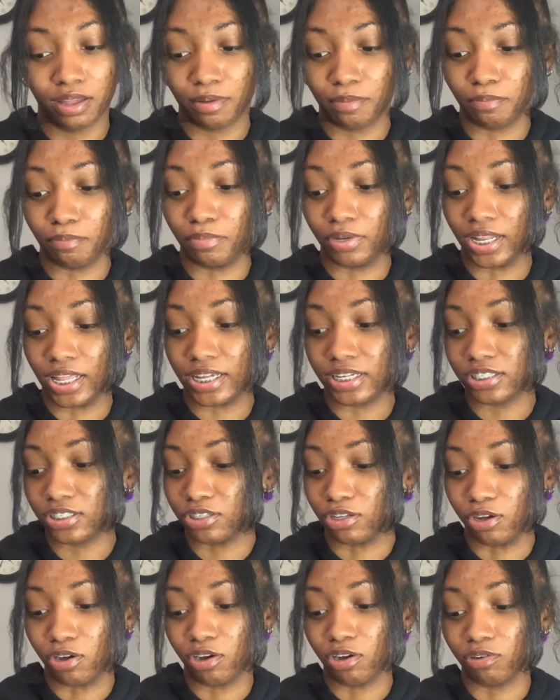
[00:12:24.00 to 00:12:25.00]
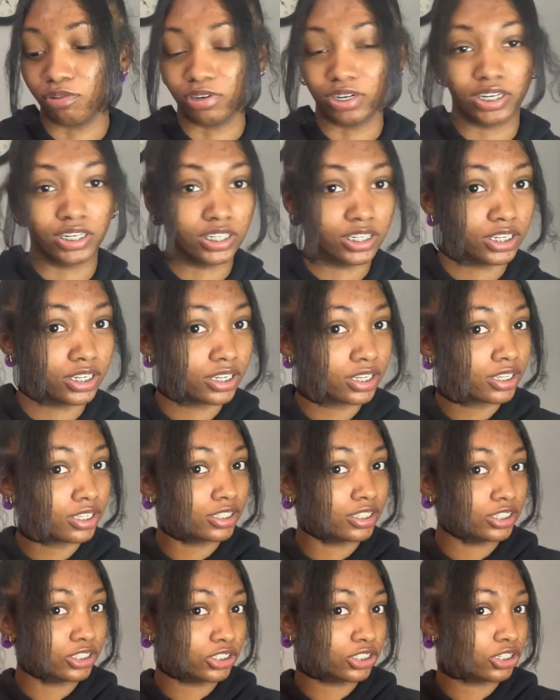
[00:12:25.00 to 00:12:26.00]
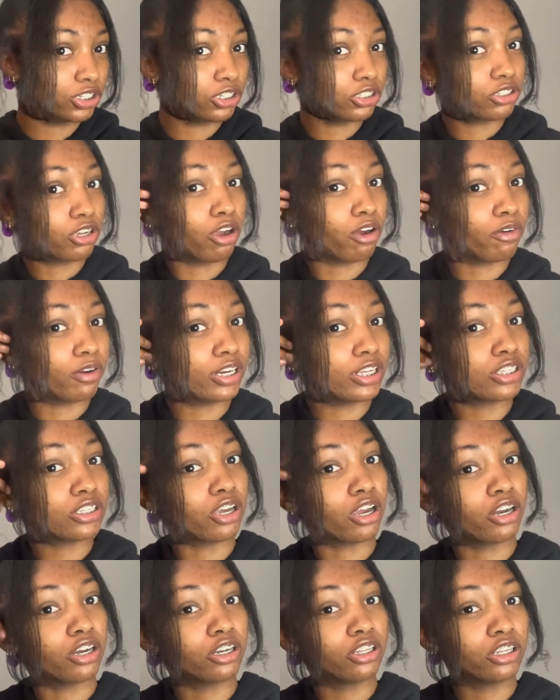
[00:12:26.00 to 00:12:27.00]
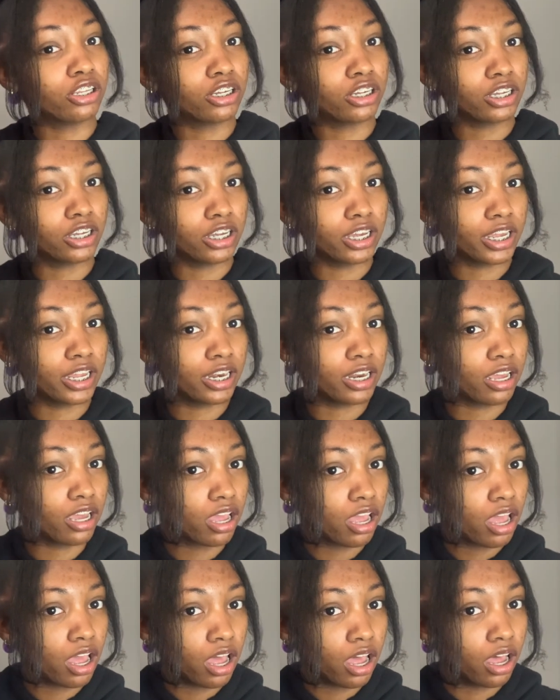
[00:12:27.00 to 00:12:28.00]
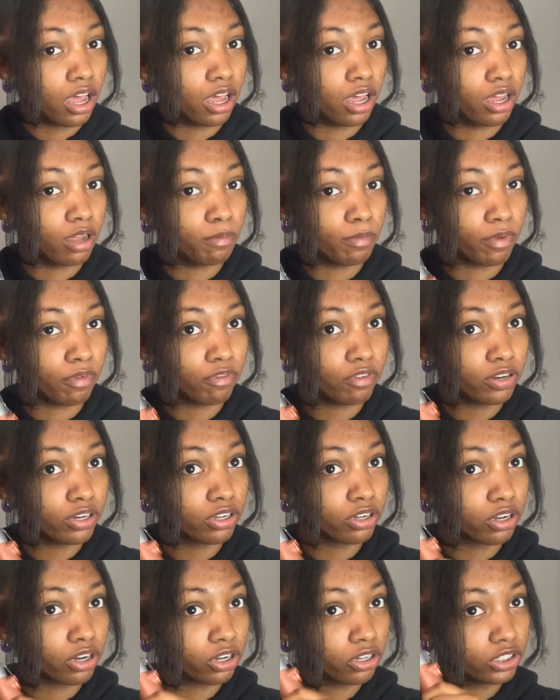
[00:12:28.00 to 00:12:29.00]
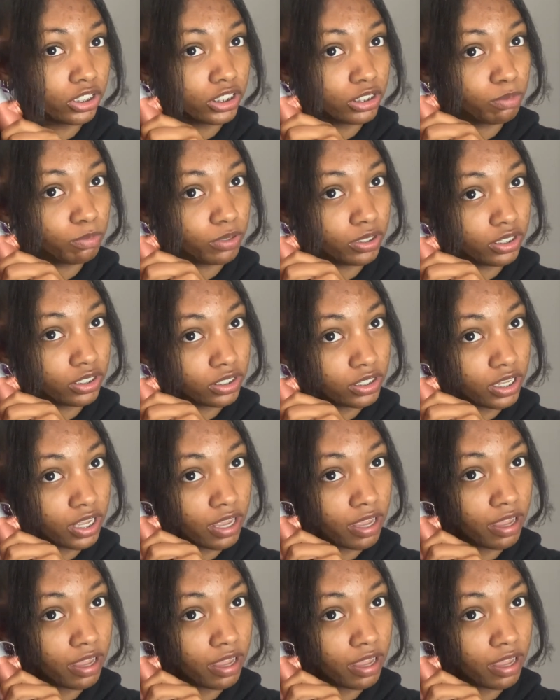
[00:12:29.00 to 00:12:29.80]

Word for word: blessed already this year's already starting to look good um i'm gonna curl this piece